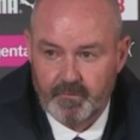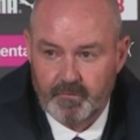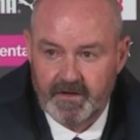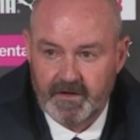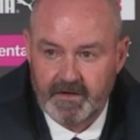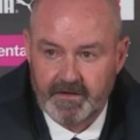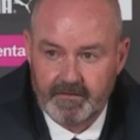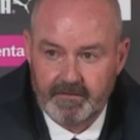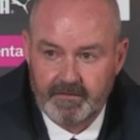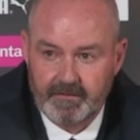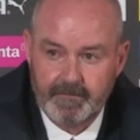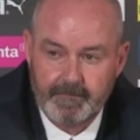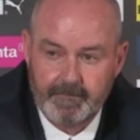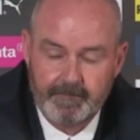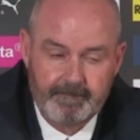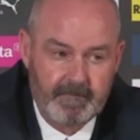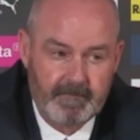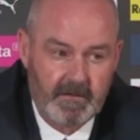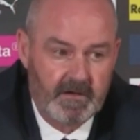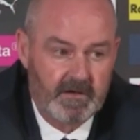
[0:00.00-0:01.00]
we needed it.
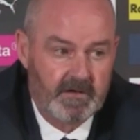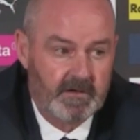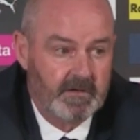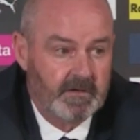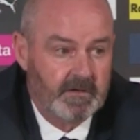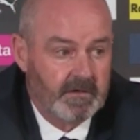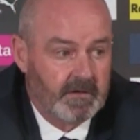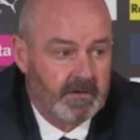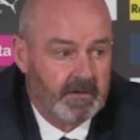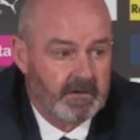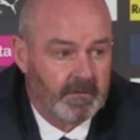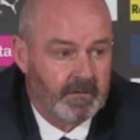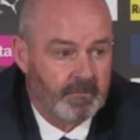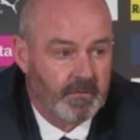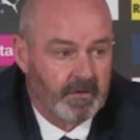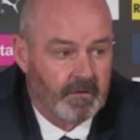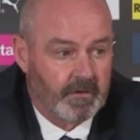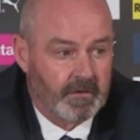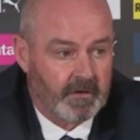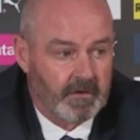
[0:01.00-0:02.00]
Then we
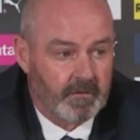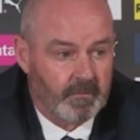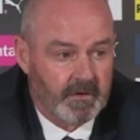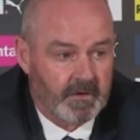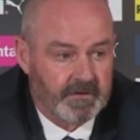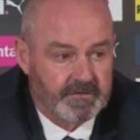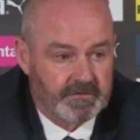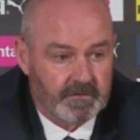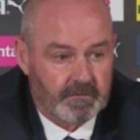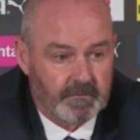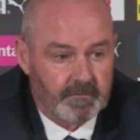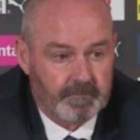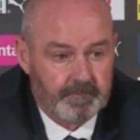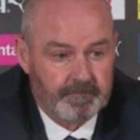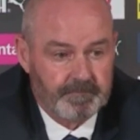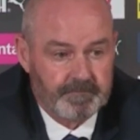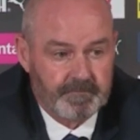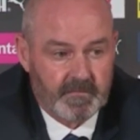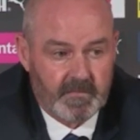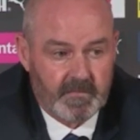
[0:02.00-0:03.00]
got it away, so
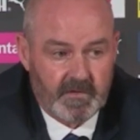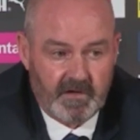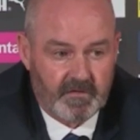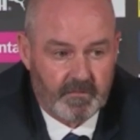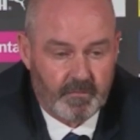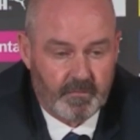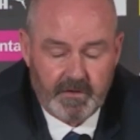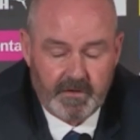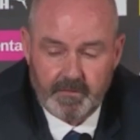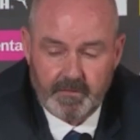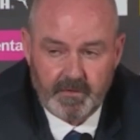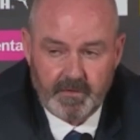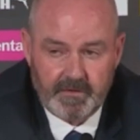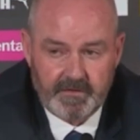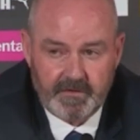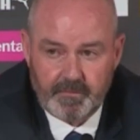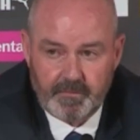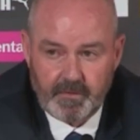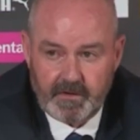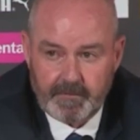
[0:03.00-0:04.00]
everybody played
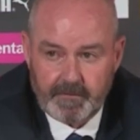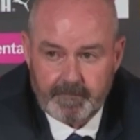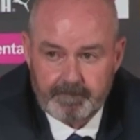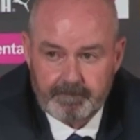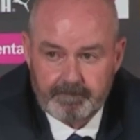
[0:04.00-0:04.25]
their part.